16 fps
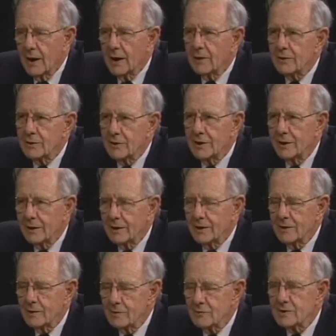I,
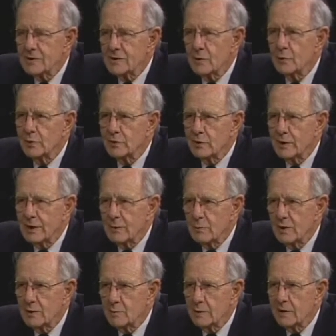he, it was no wonder he
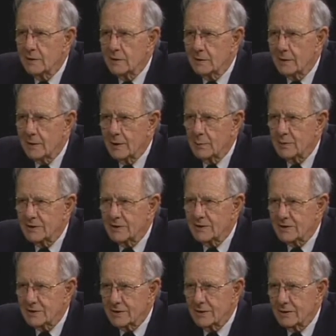beat me in the
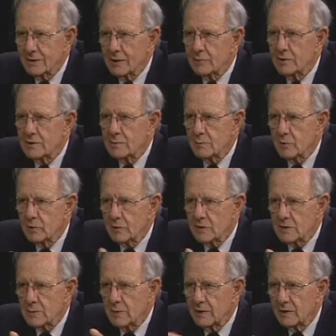competition. He was more
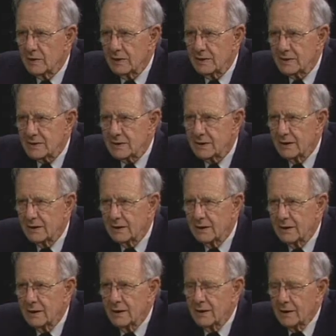experienced and
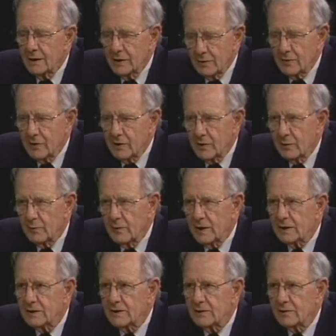a very
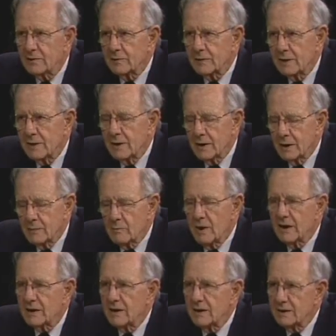effective
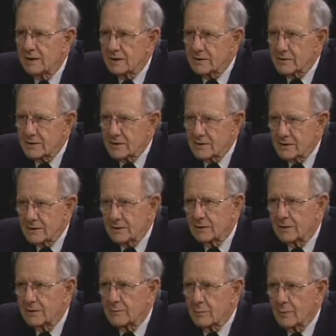mycologist,
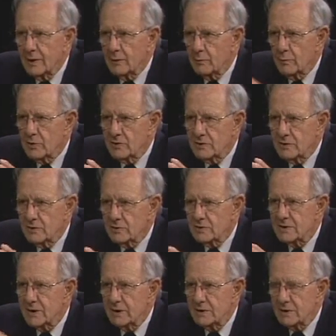mm-hmm. a person who
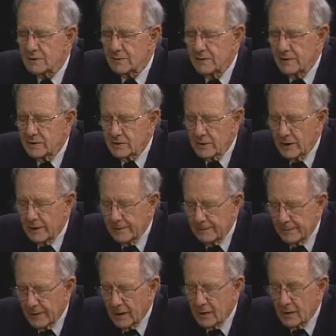studies fungi.
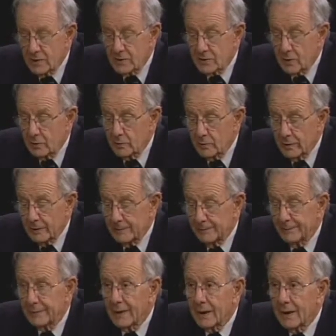So uh,
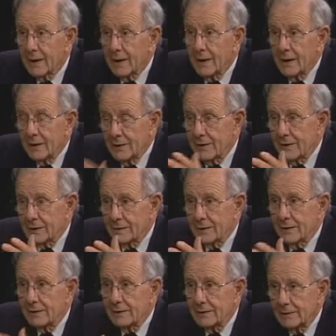
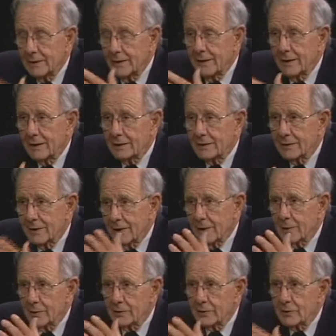then uh, I,
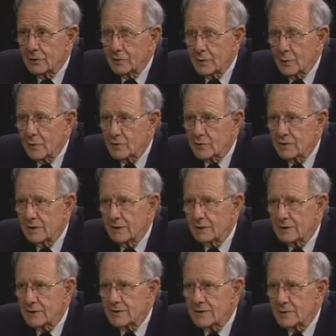I took the
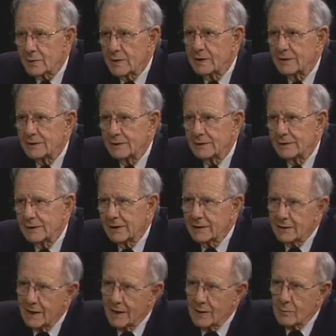postdoc in Sweden and
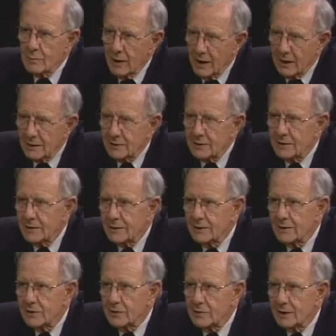then came back
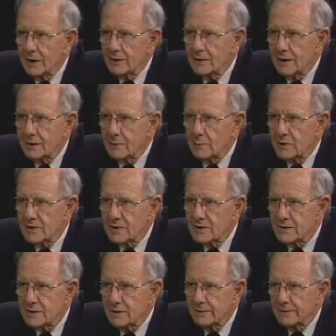to take that
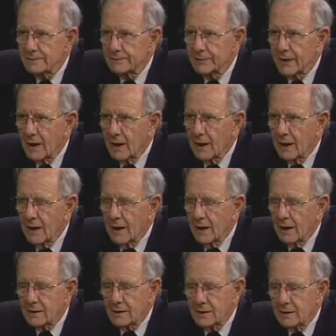position.
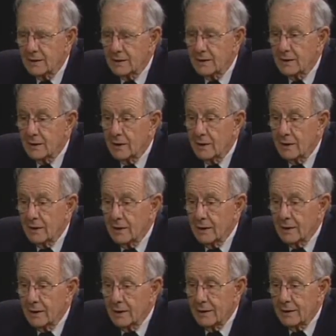I didn't,
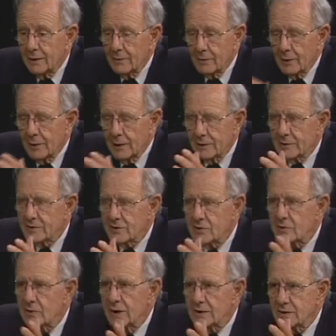uh, well, it's a
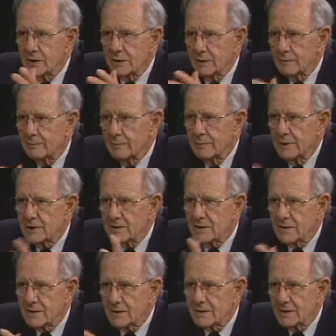tragic
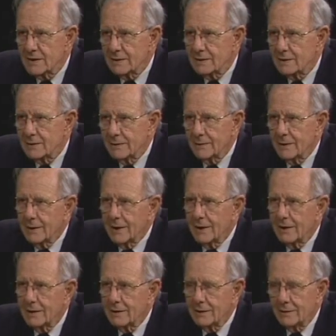business that,
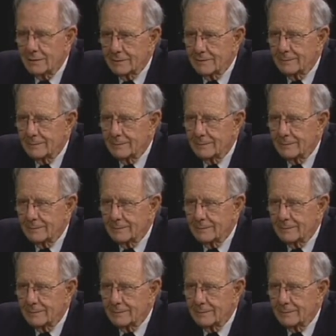mm-hmm. and it,